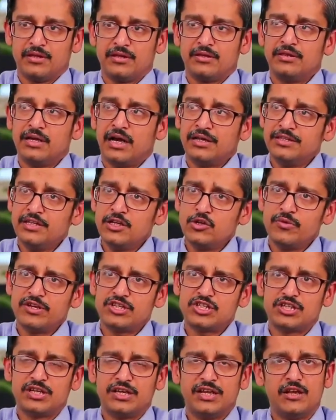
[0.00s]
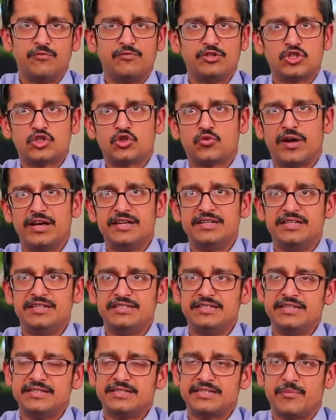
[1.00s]
The other questionnaire, which is quite
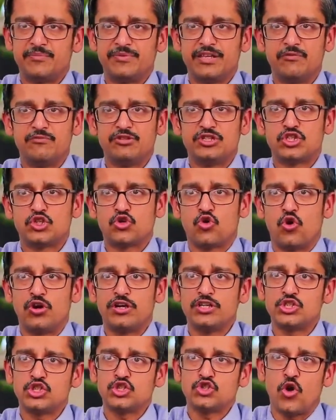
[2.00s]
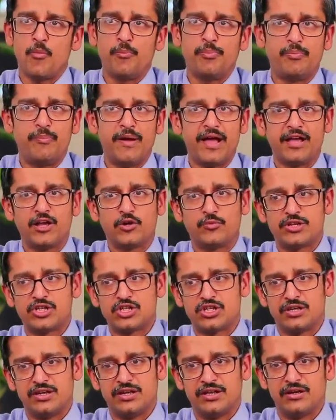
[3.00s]
easy, is something which is called a stop bank
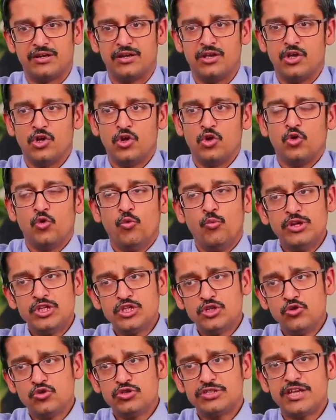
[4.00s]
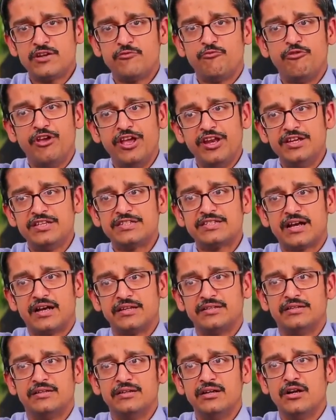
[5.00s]
questionnaire, which looks at various
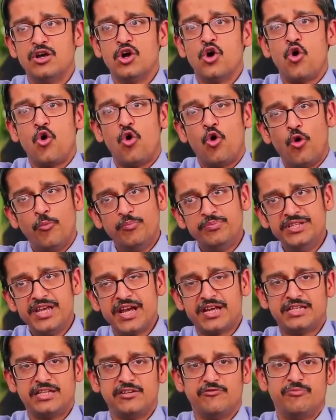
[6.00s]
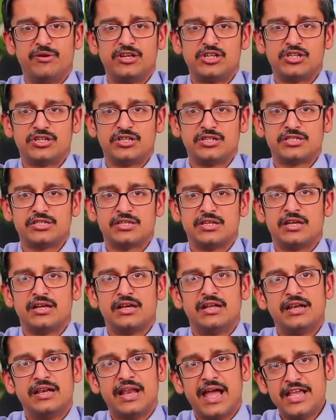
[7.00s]
other objective measures
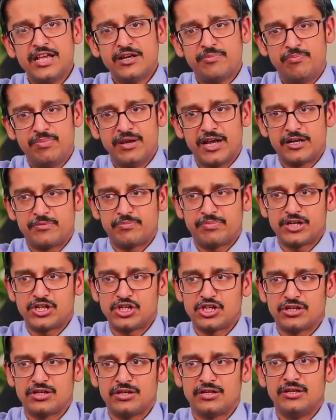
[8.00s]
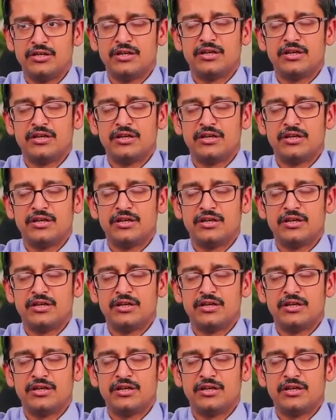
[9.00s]
like blood pressure,